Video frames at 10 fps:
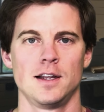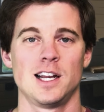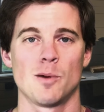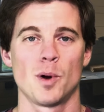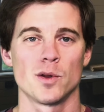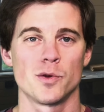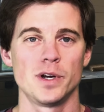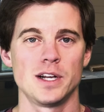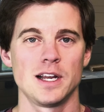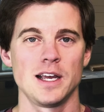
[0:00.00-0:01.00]
Now part
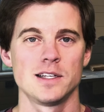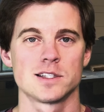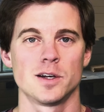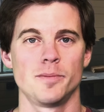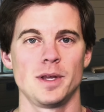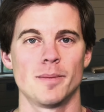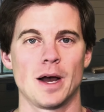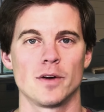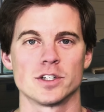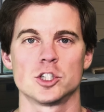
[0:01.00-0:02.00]
3 today is going to be
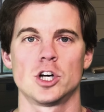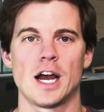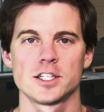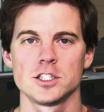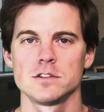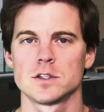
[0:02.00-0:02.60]
about extraction,